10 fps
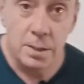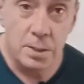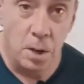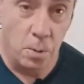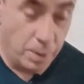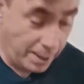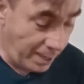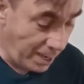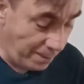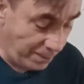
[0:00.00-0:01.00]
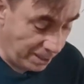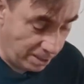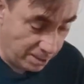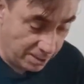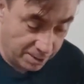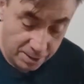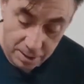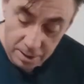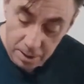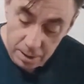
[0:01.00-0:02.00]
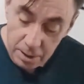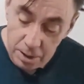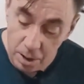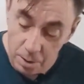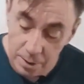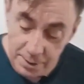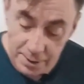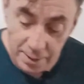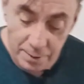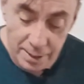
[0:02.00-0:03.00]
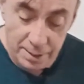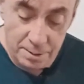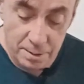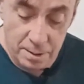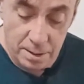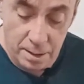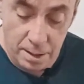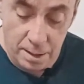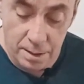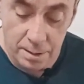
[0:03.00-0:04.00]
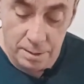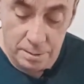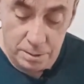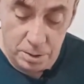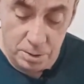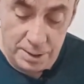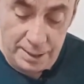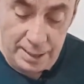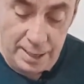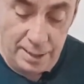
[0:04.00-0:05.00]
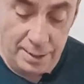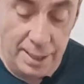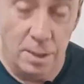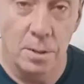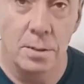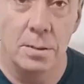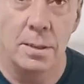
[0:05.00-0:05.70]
So what I have here is, you know, instead of using a ladle,